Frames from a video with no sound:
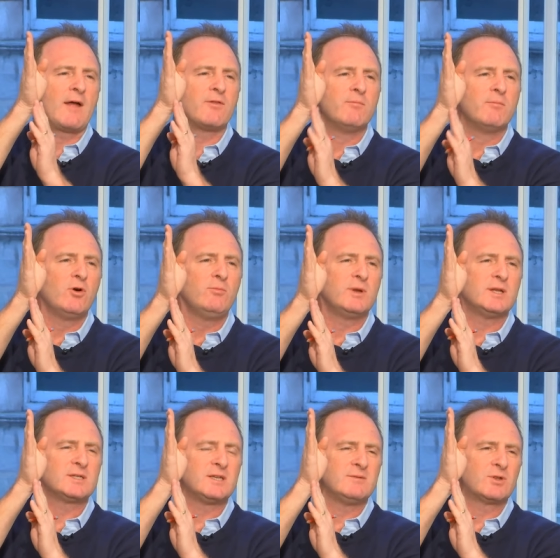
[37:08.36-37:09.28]
At the moment,
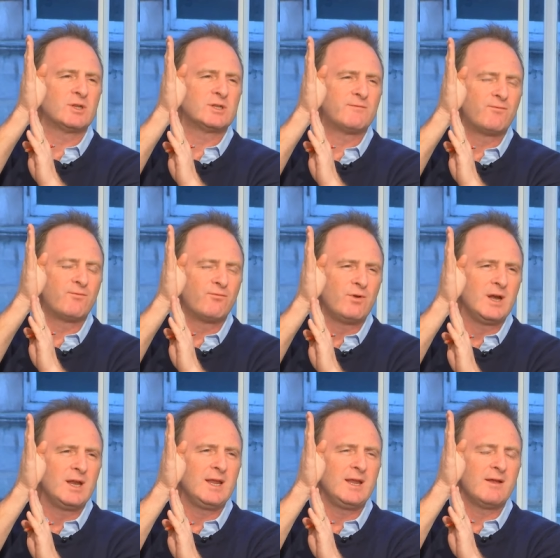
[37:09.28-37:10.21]
it seems there's
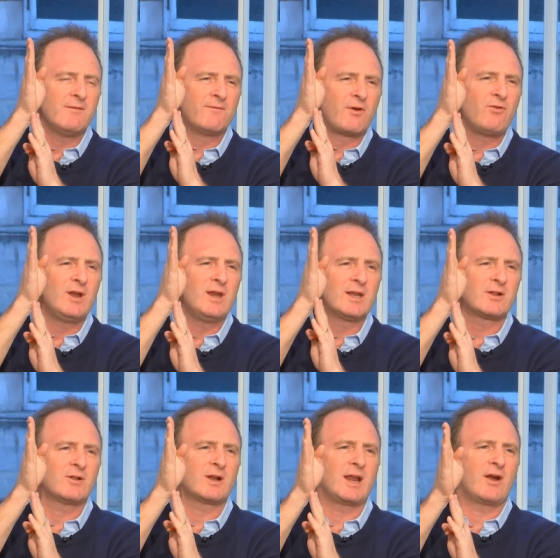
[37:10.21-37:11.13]
really very
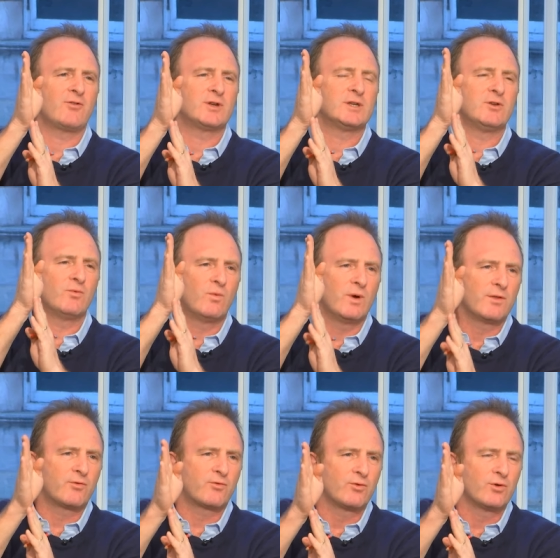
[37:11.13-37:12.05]
little clarity on
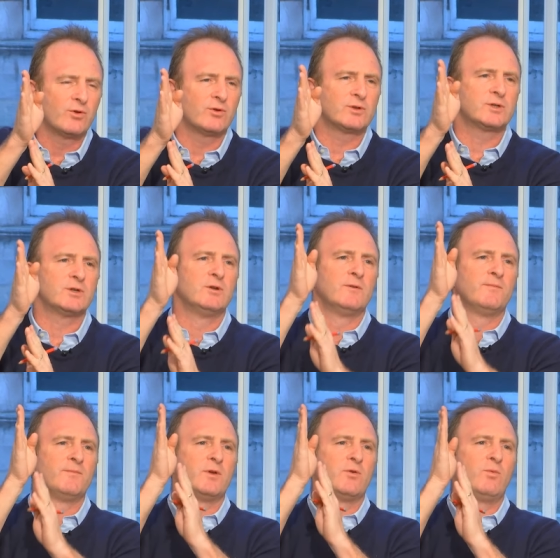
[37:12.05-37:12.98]
whether or not
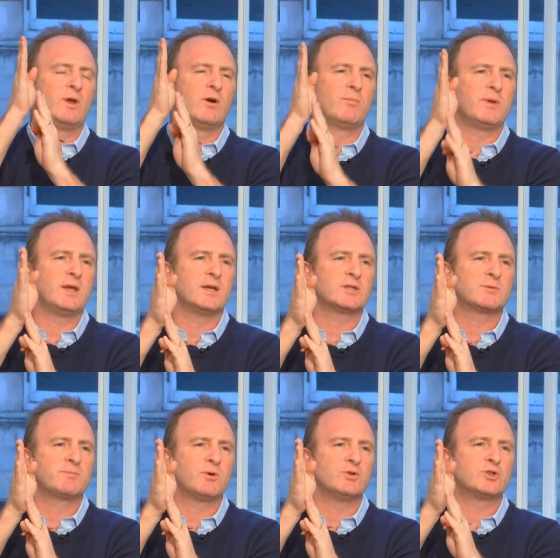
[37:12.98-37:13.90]
we are being
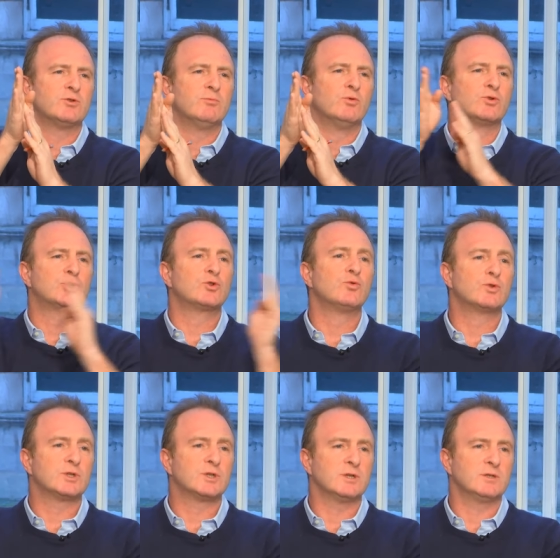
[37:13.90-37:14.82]
exposed to more
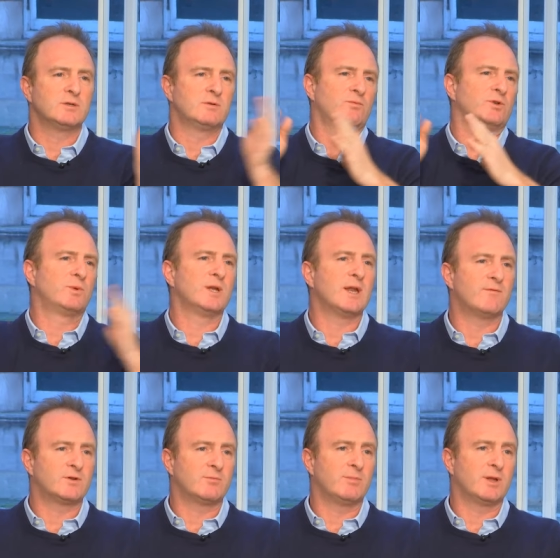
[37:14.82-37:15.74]
sources, which we
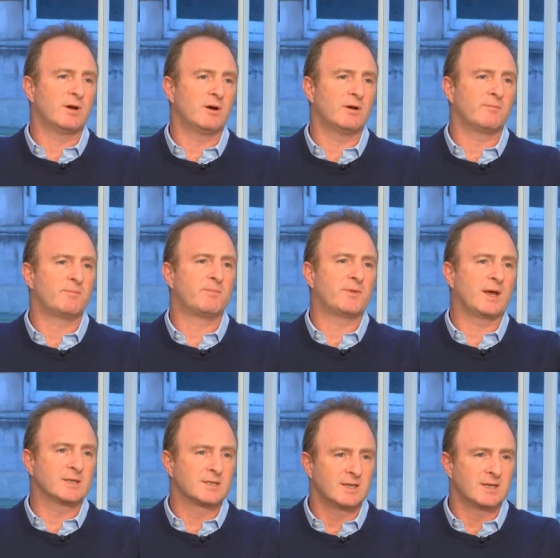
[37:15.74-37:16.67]
inevitably are,
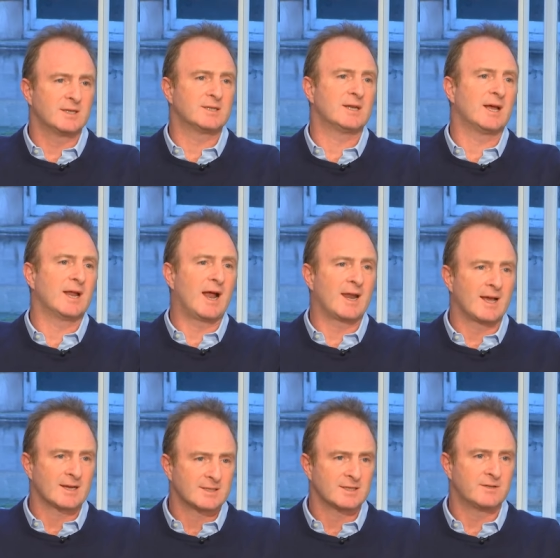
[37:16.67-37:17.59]
thanks to the internet and
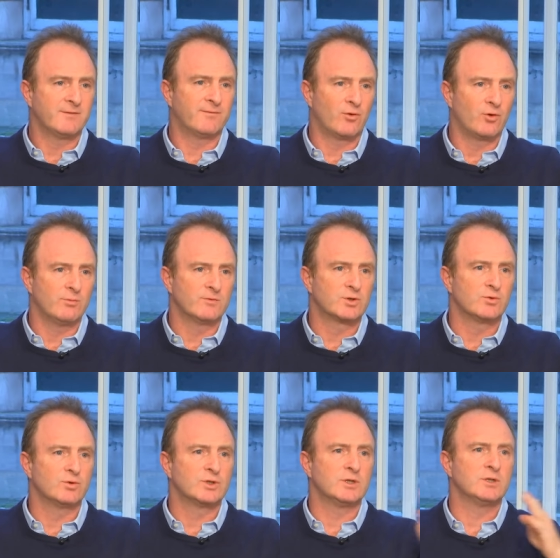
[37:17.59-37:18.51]
access to volume of
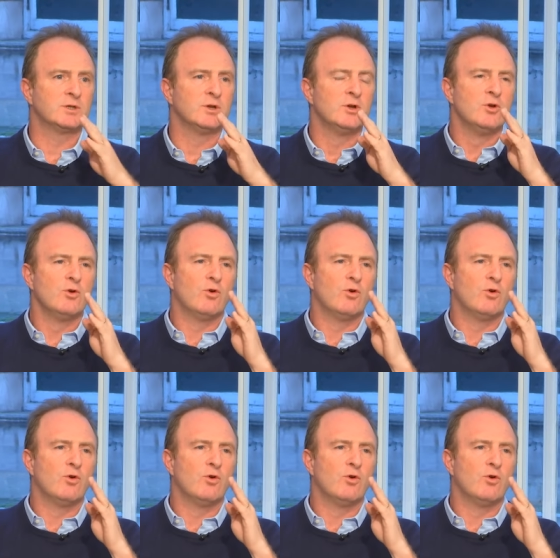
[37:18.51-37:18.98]
sources,